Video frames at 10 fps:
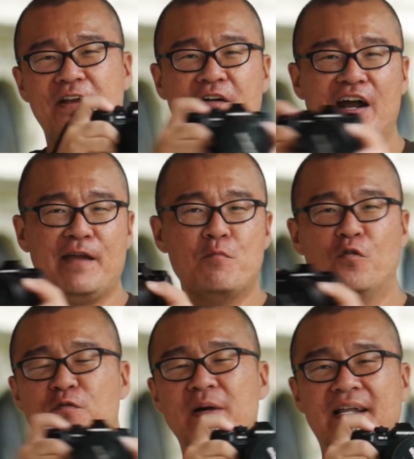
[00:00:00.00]
and right
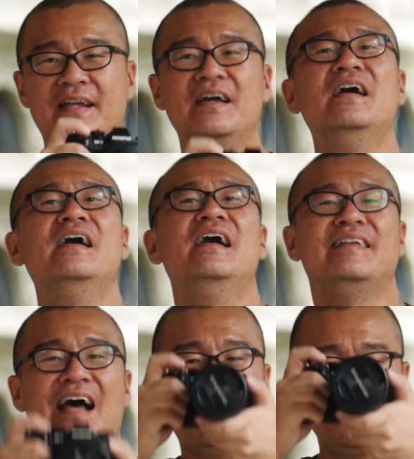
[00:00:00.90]
movement.
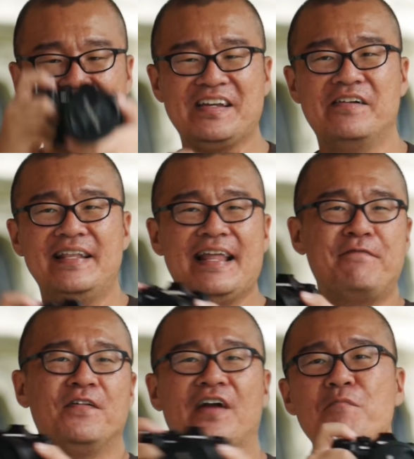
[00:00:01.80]
The up and down,
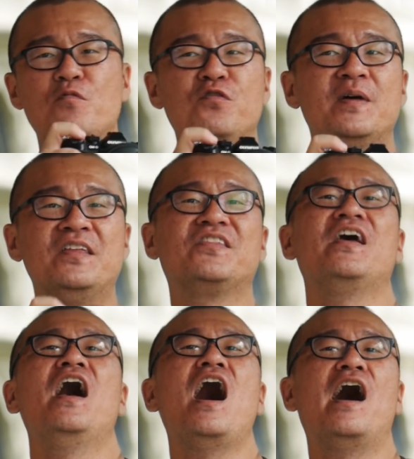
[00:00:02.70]
left and right movements
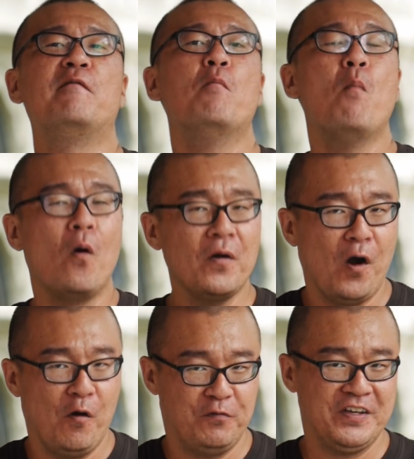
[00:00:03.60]
are more
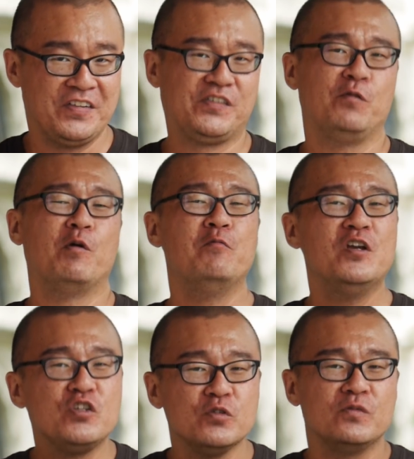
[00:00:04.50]
obvious when
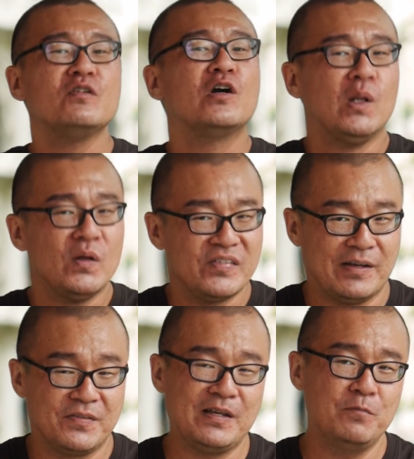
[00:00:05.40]
we shoot
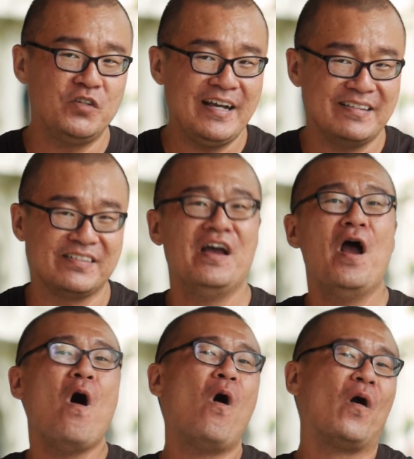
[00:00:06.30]
close-up subjects
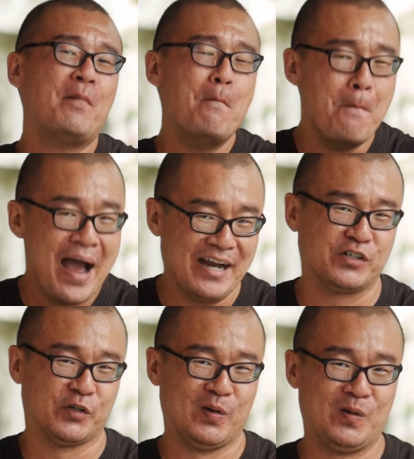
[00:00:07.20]
or
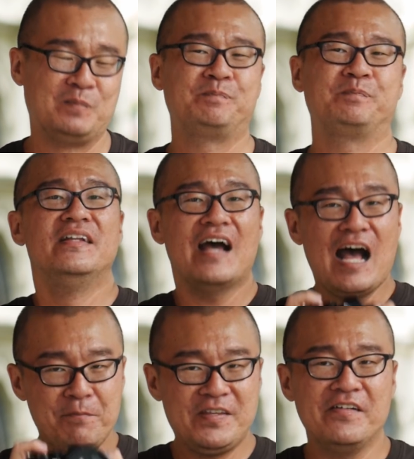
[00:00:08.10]
macro. The
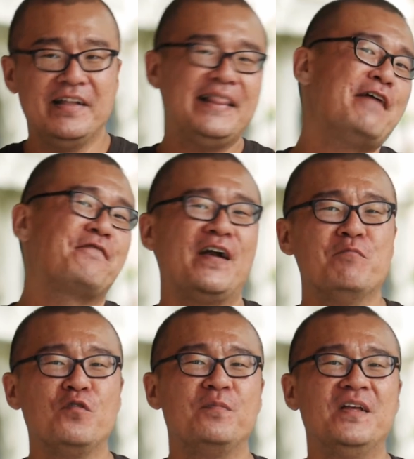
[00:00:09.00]
up, down, and left,
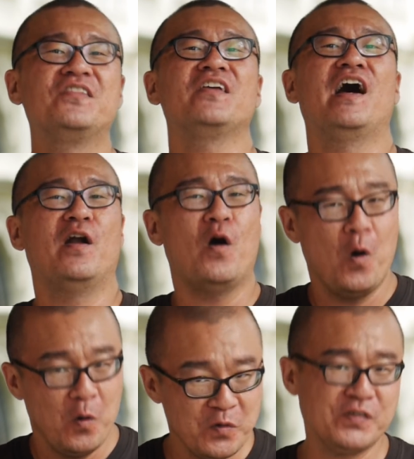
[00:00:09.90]
right movements are
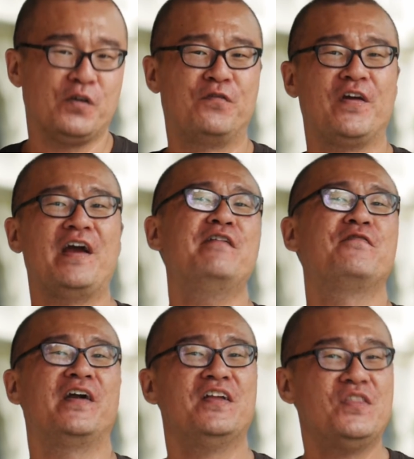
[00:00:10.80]
also
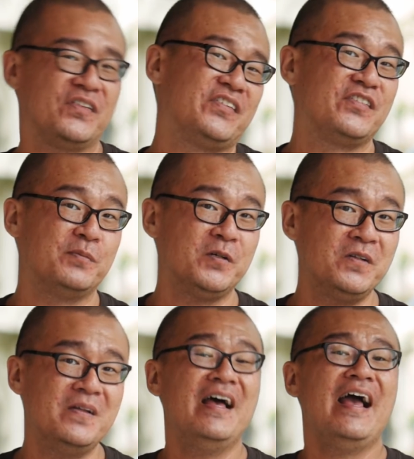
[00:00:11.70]
very
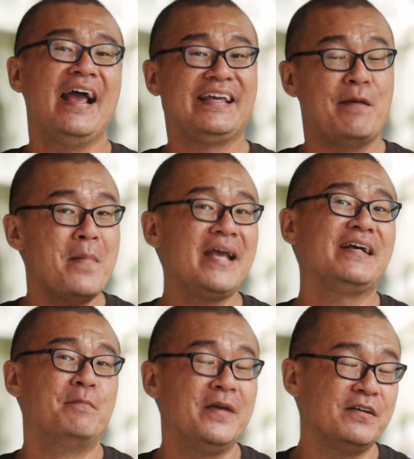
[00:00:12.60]
noticeable and can
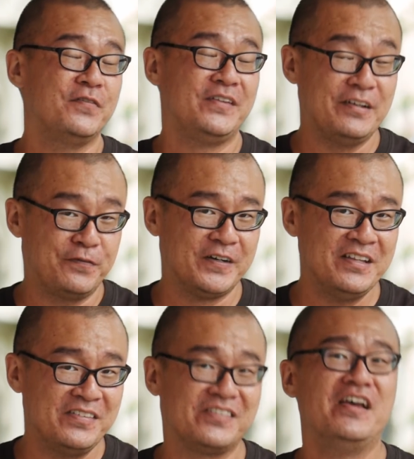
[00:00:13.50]
make a big of a
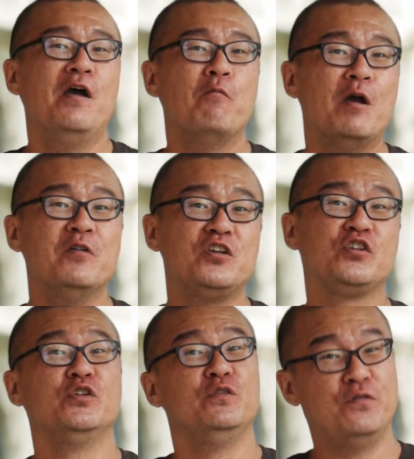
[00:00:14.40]
difference when we
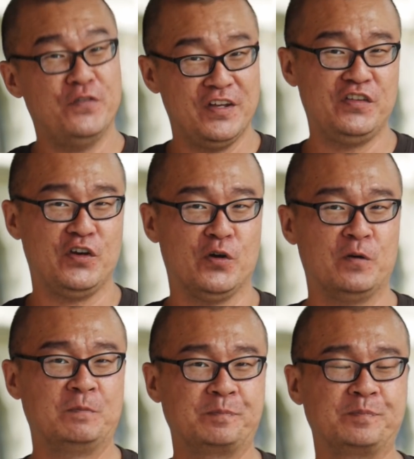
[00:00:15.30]
shoot
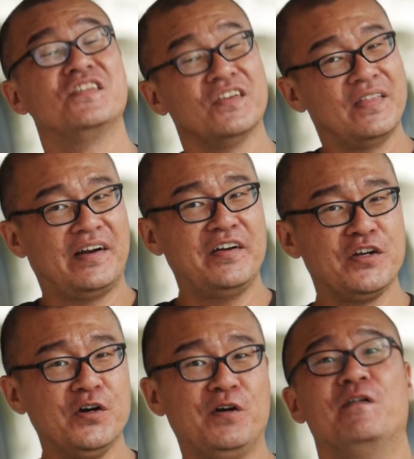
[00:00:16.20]
video. So there you
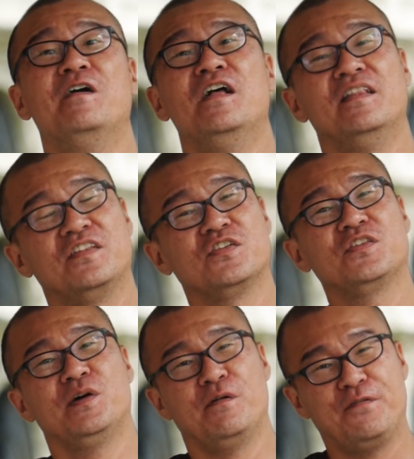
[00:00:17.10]
go, the
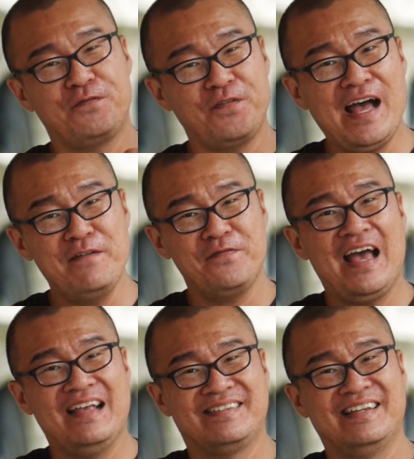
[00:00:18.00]
total of
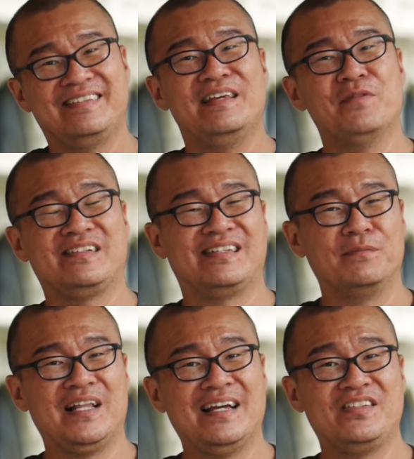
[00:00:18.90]
5-axis image
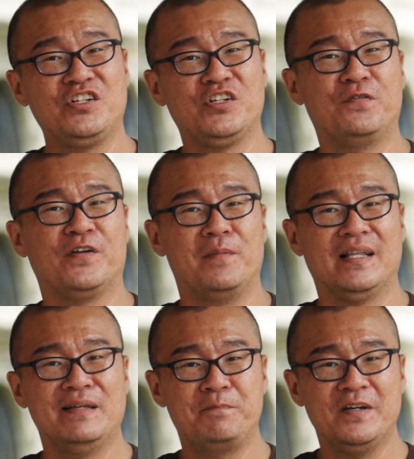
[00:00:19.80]
stabilization from
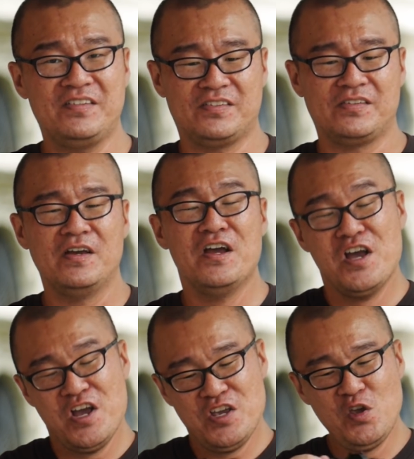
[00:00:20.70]
Olympus:
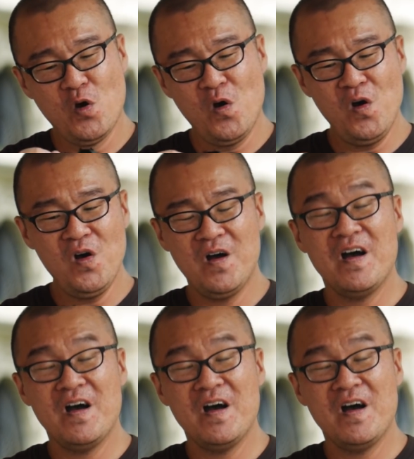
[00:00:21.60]
yaw,